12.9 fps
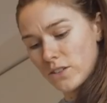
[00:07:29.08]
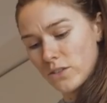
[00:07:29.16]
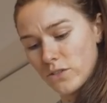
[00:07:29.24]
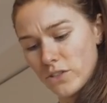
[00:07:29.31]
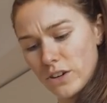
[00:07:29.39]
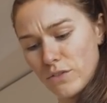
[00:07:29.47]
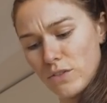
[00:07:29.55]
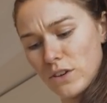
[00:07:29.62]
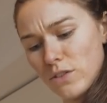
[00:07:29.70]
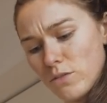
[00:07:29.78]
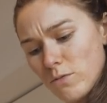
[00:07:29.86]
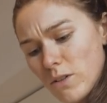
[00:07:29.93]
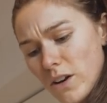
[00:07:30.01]
I can already feel
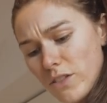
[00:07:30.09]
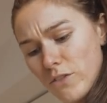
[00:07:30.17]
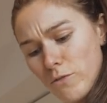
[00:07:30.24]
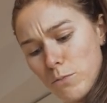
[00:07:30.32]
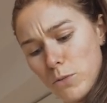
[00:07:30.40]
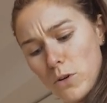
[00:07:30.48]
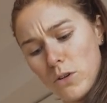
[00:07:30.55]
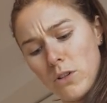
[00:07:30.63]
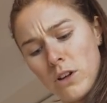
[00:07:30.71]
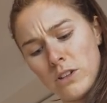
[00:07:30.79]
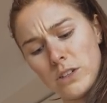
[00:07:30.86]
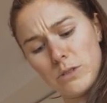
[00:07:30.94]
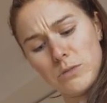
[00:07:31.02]
the wrath of Paul
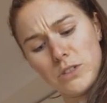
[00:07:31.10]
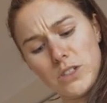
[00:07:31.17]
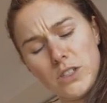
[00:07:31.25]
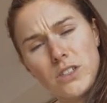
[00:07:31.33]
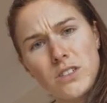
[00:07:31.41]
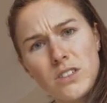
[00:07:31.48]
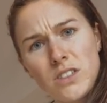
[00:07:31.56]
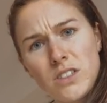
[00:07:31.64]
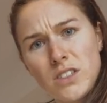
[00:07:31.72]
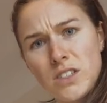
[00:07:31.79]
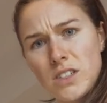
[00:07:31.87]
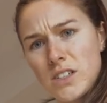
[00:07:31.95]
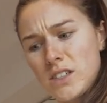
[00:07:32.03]
Hollywood
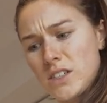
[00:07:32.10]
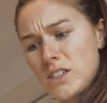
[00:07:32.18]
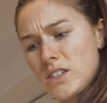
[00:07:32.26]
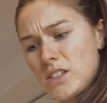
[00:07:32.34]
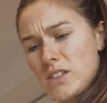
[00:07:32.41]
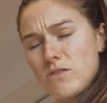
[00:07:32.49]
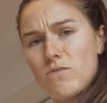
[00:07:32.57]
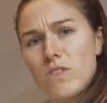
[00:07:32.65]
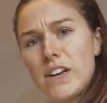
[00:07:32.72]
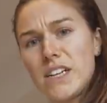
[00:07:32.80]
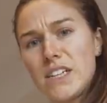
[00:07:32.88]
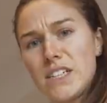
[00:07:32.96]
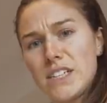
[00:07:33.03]

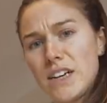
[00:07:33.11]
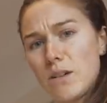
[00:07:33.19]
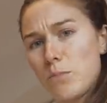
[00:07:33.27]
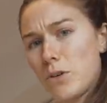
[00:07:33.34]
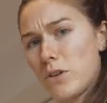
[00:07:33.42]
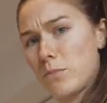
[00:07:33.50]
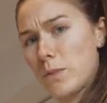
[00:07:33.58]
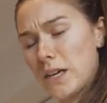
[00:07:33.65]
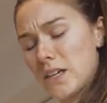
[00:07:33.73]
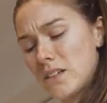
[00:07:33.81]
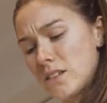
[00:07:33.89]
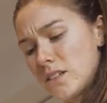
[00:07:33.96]
raining down upon me.